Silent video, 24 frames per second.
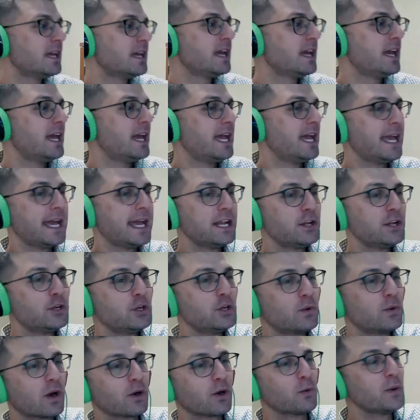And who
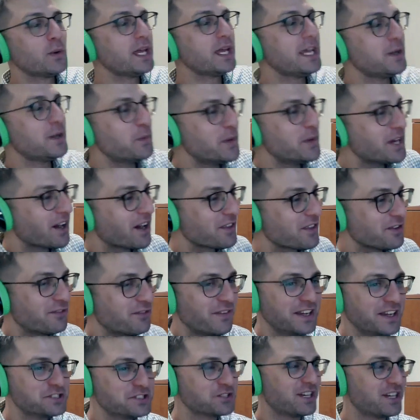are we? We are the
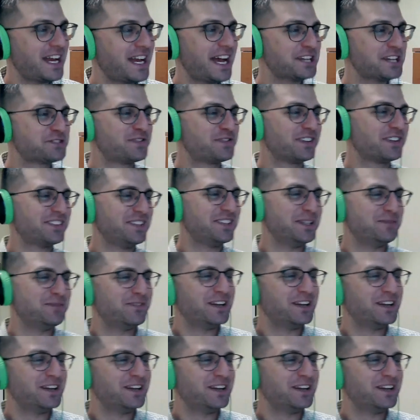Venture Asheville team.